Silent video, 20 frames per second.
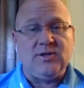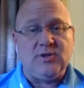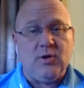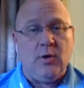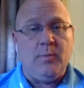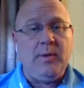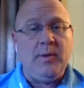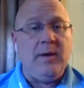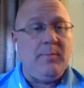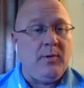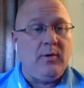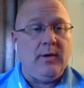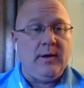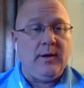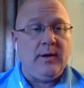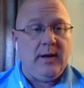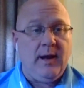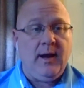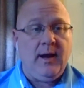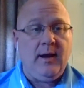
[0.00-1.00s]
or people
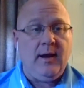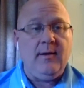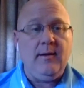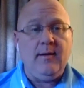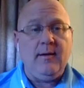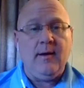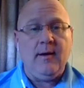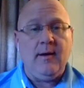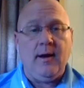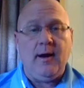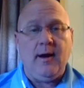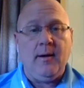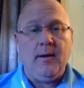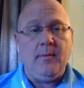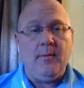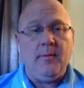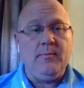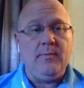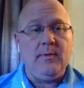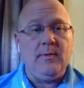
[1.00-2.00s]
in need,
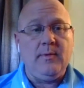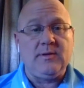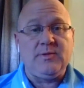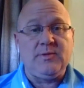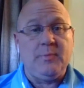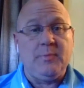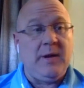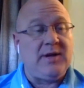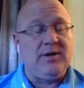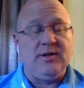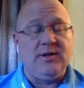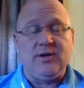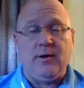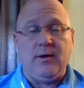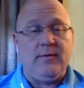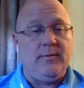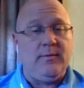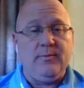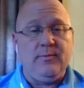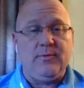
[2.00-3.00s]
especially
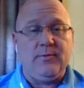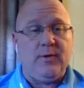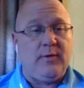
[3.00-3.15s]
during